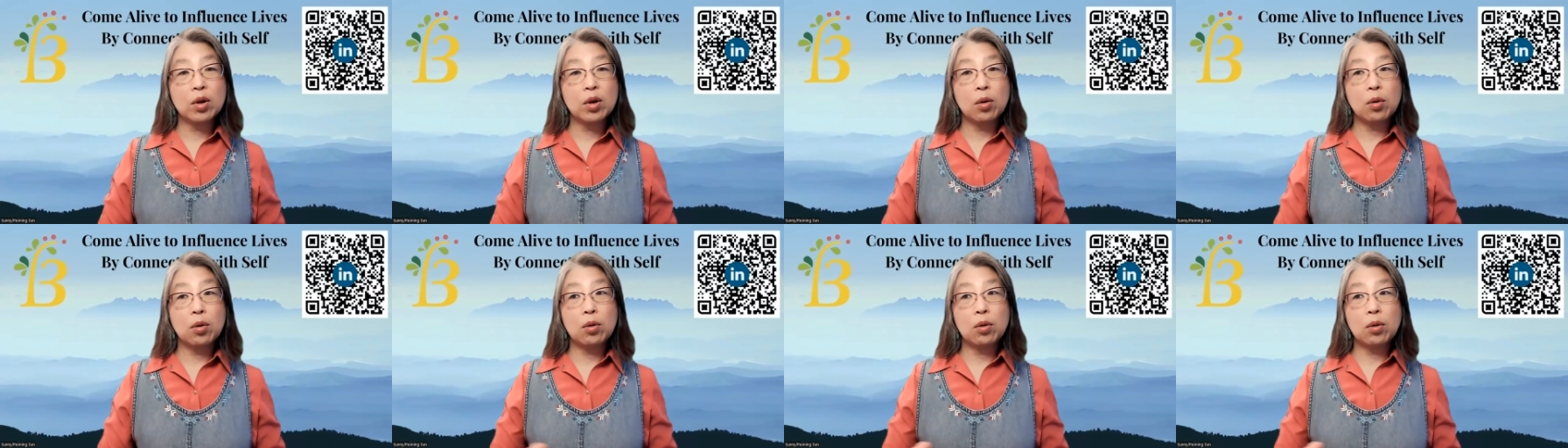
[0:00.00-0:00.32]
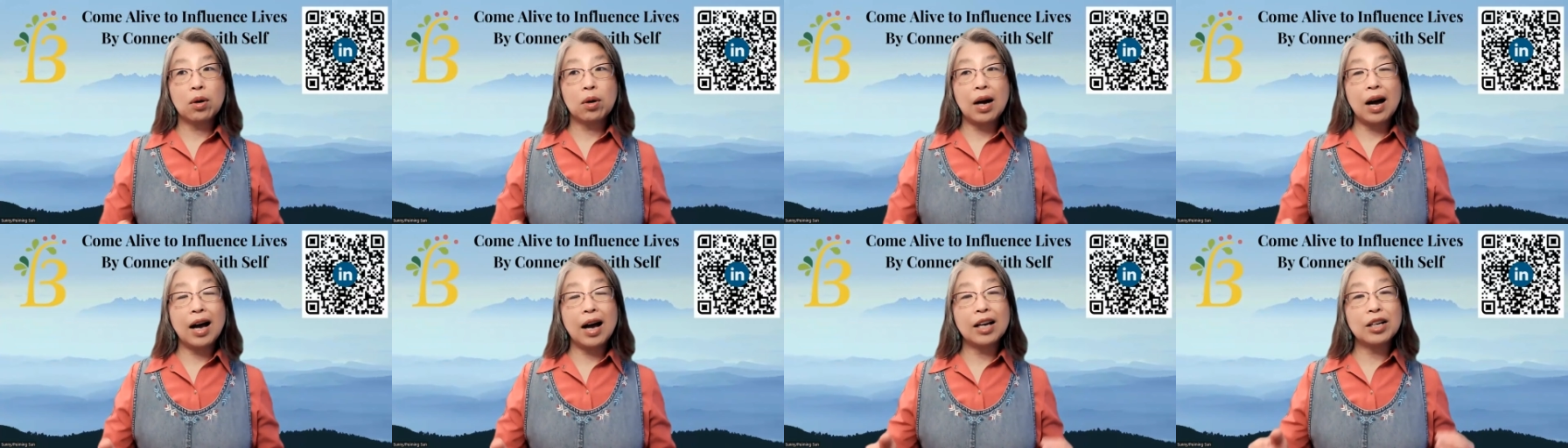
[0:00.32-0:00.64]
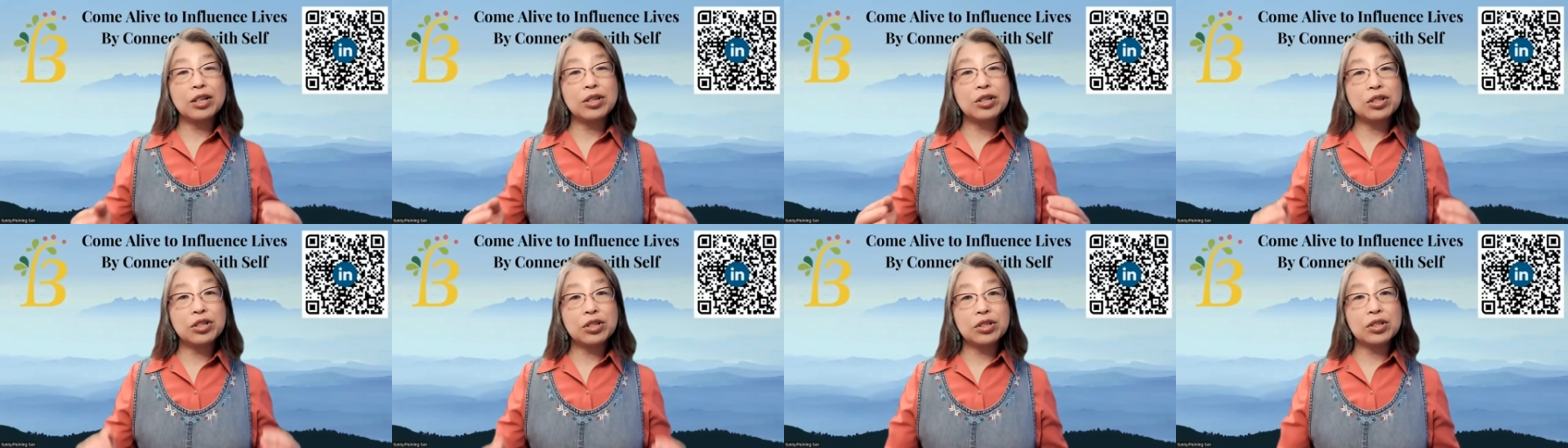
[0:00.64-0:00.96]
or
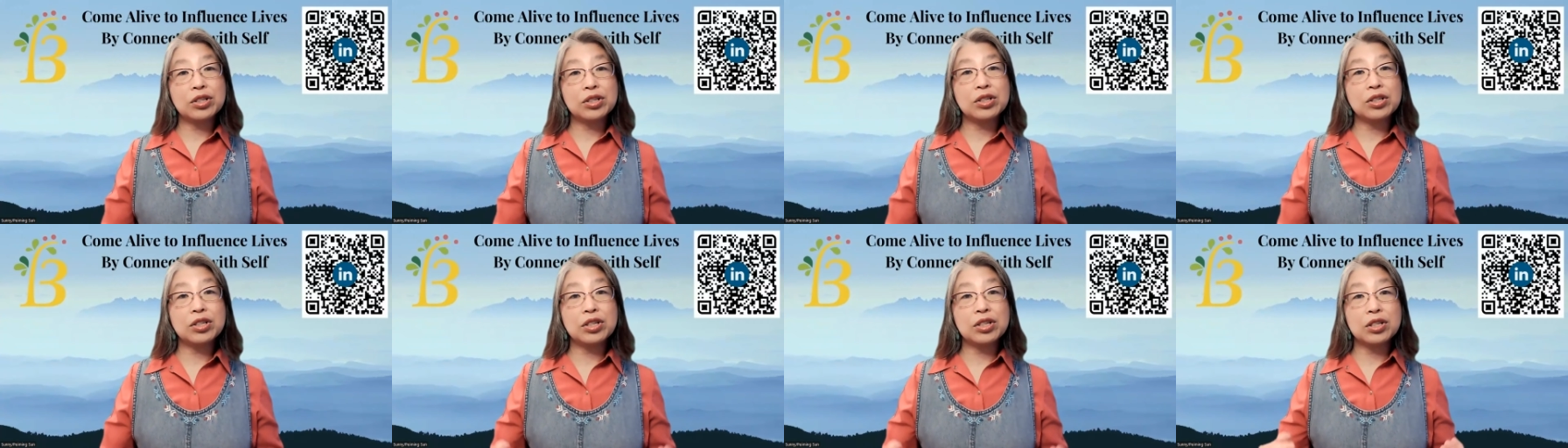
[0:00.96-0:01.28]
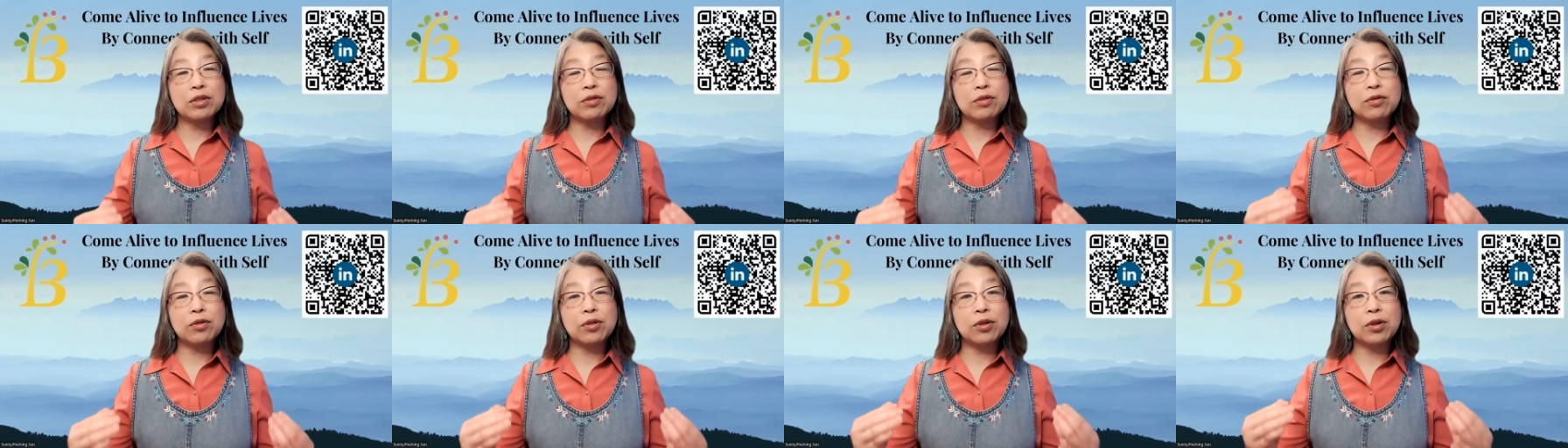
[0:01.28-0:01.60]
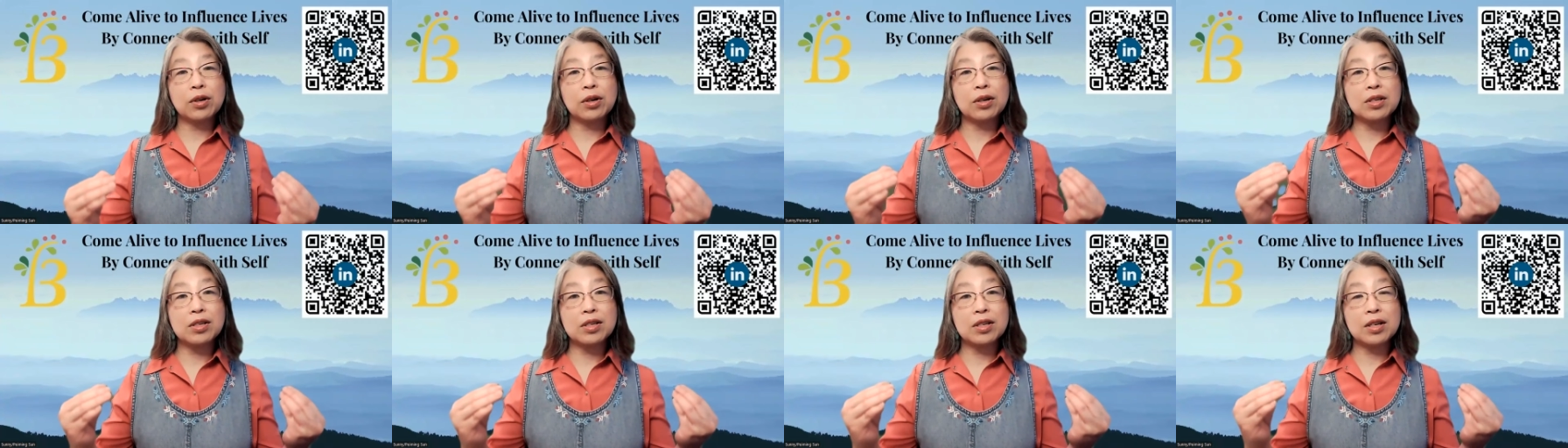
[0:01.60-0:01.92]
I should just
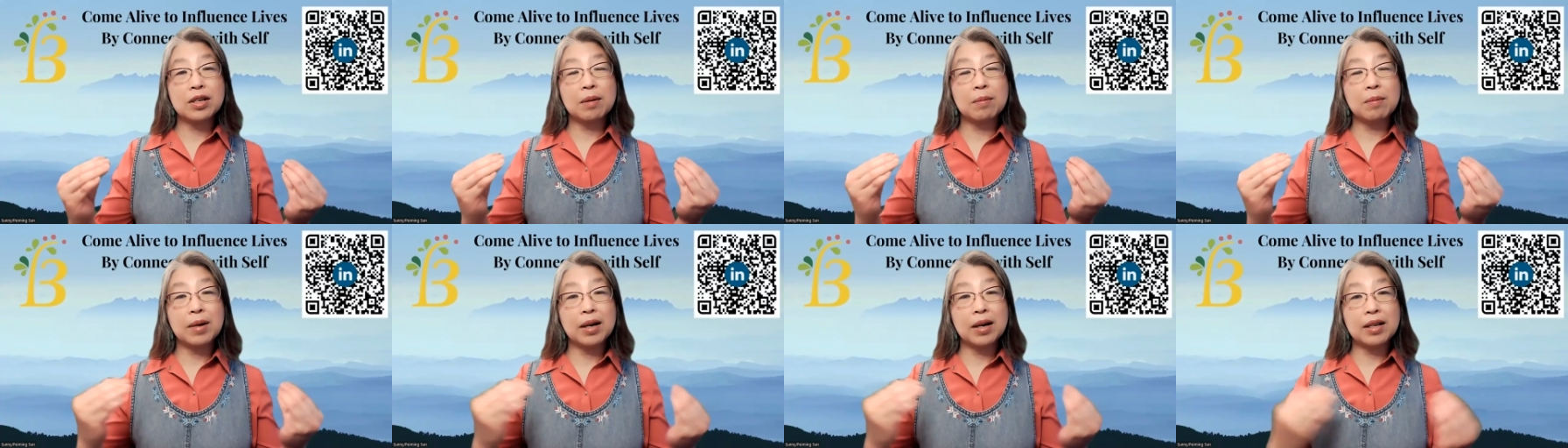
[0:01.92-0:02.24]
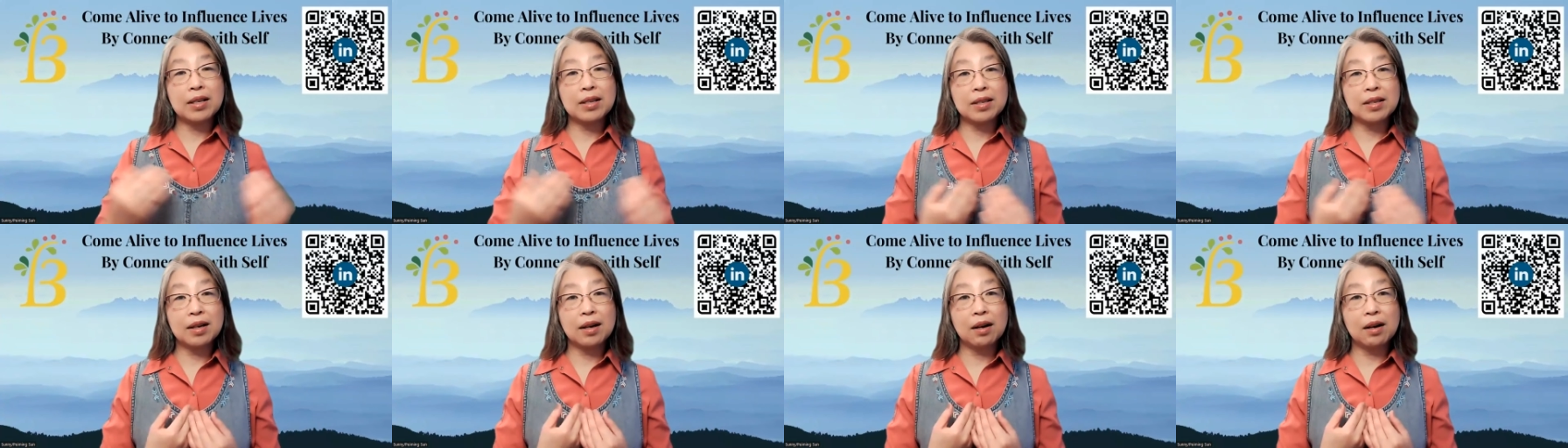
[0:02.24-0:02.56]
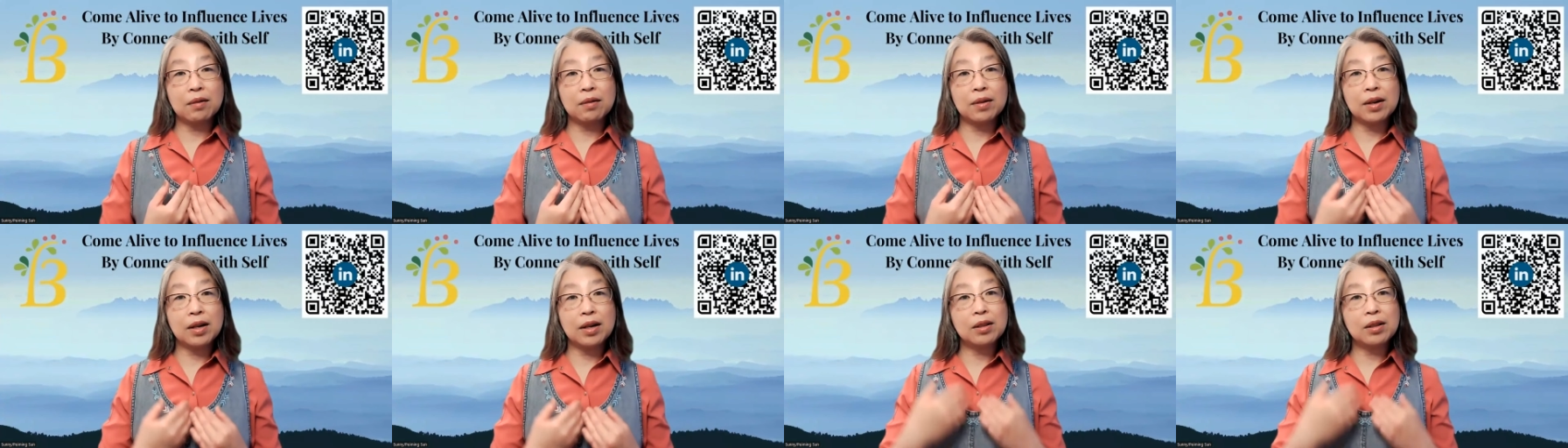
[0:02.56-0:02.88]
focus on
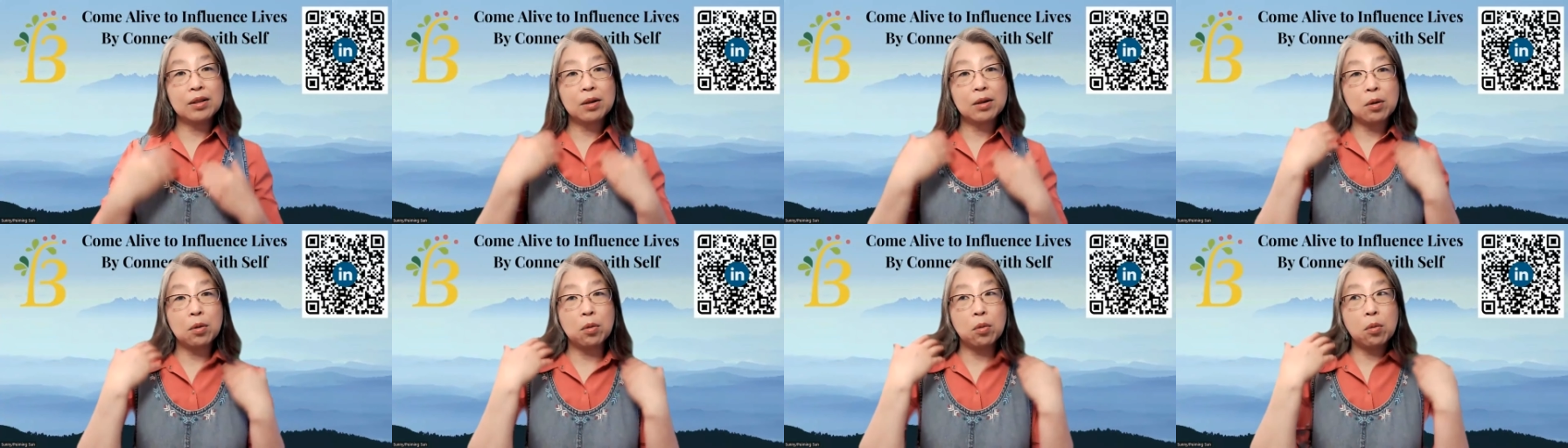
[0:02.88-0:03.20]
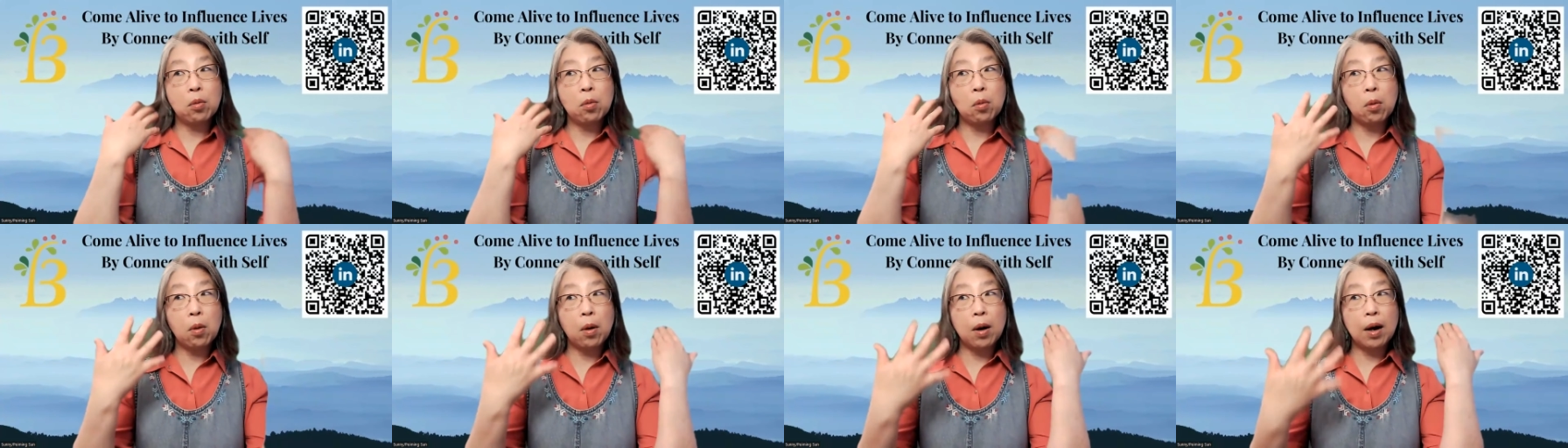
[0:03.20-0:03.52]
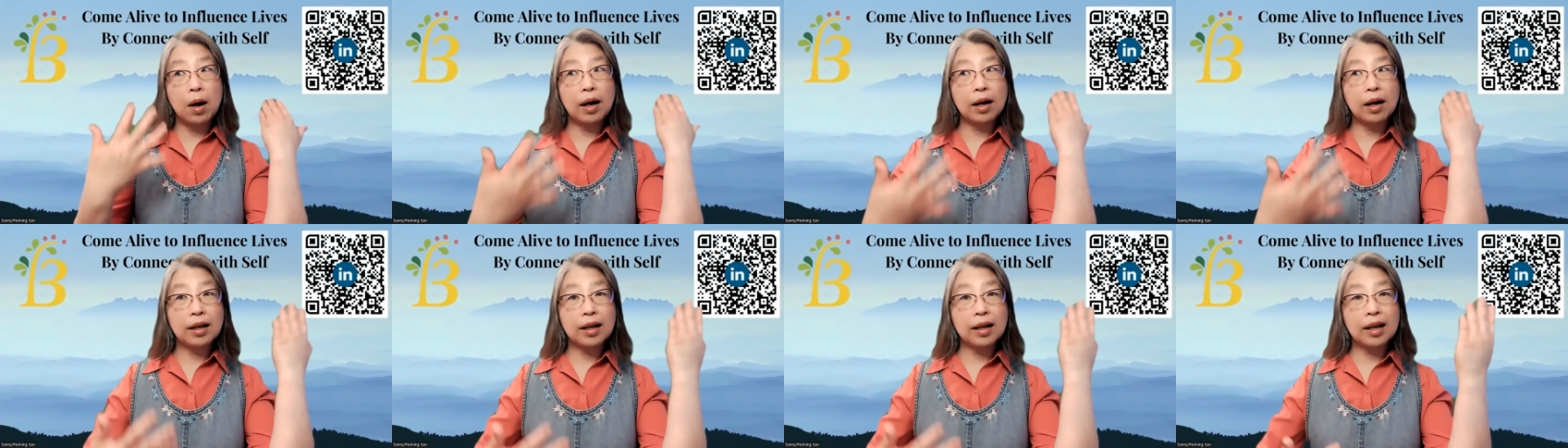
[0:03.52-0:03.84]
myself and know
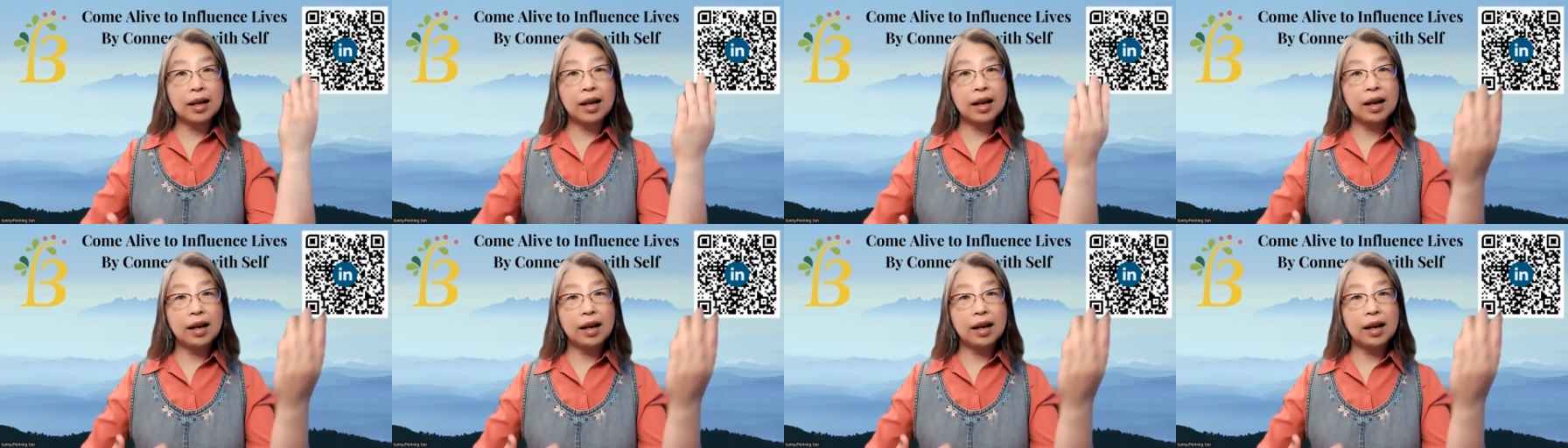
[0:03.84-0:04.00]
what